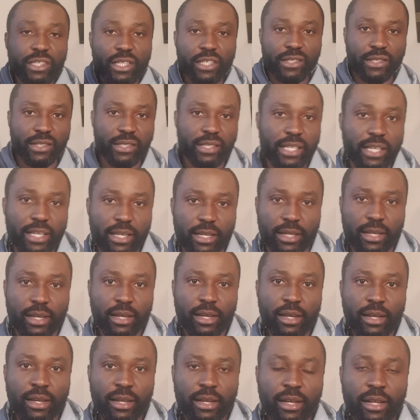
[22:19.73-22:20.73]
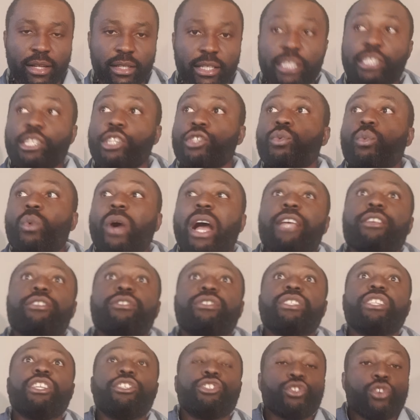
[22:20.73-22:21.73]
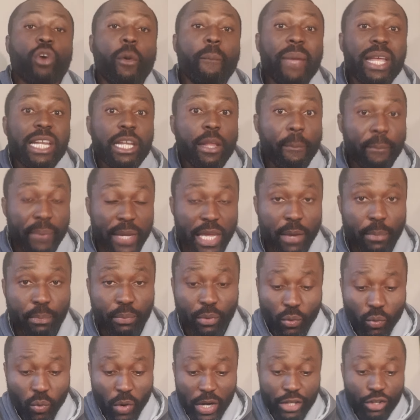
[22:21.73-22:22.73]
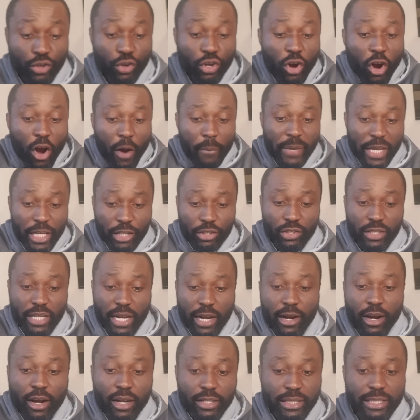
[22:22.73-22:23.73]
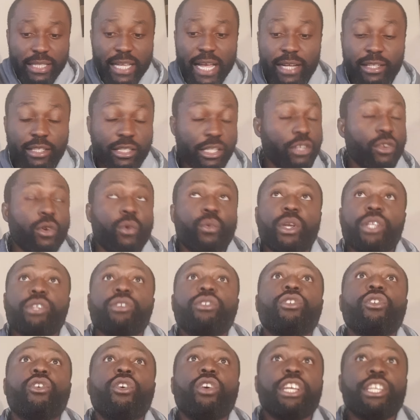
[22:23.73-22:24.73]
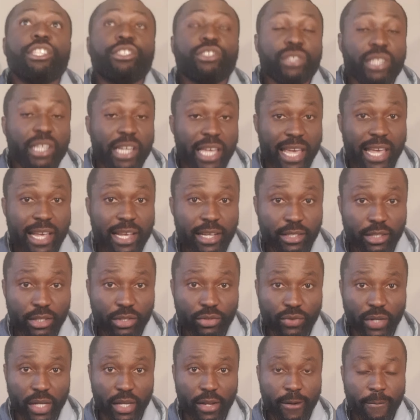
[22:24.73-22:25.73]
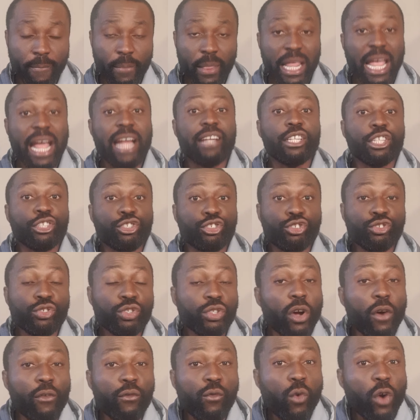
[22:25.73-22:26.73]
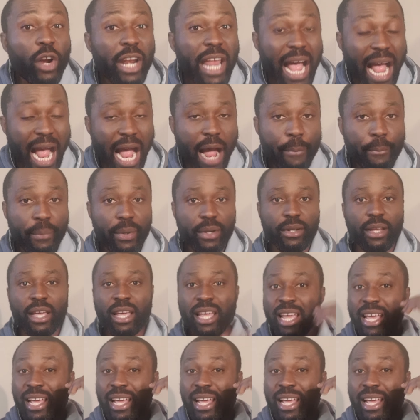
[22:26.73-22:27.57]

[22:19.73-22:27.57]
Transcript: the sea. This is why you see so many people, when you come into the contact, you know, when you go into the history and the truth of what happened,